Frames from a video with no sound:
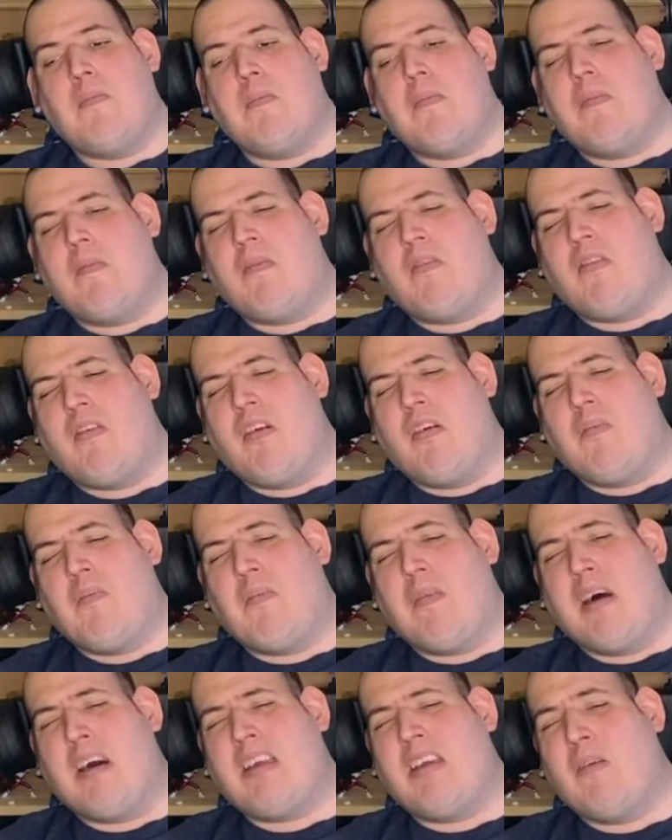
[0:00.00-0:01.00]
from
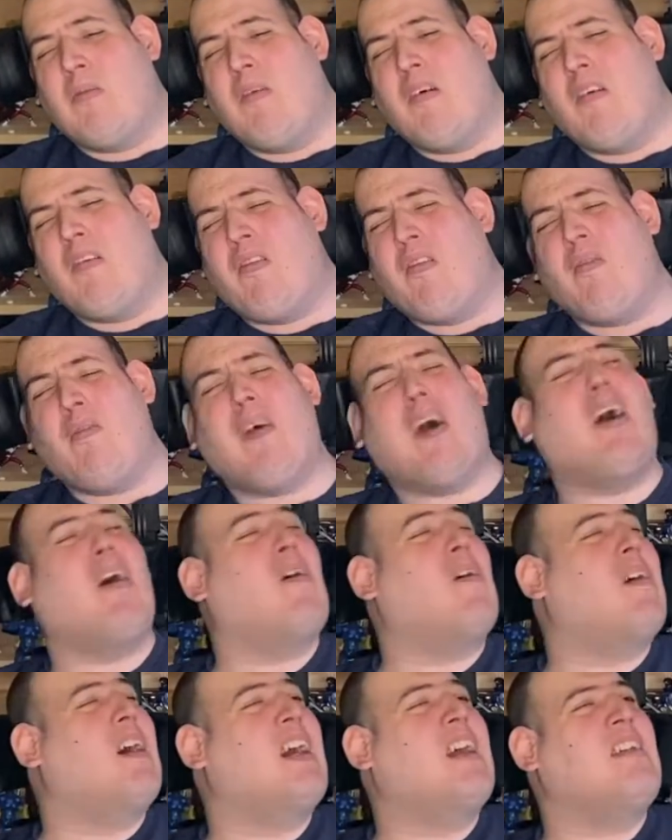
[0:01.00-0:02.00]
Mighty Morphin
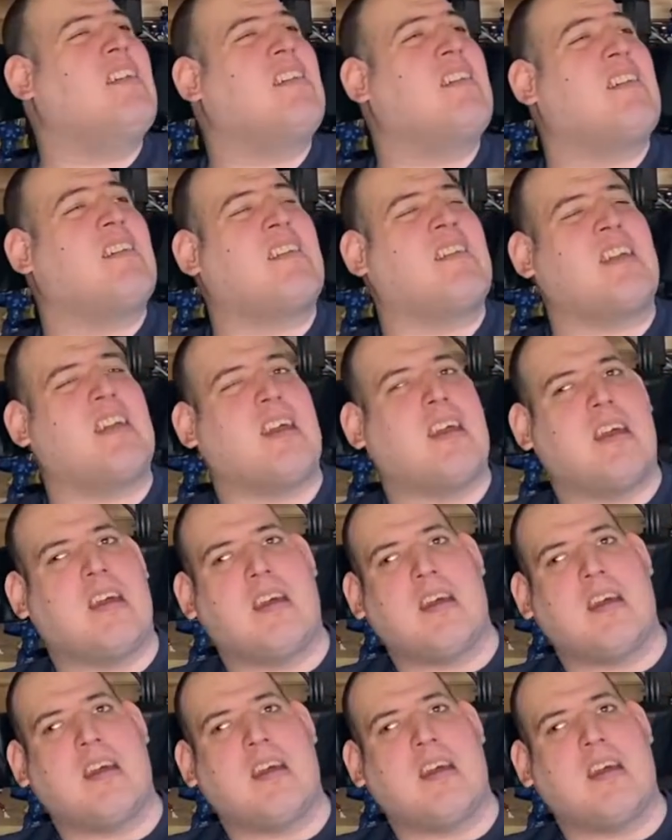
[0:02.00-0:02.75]
Power Rangers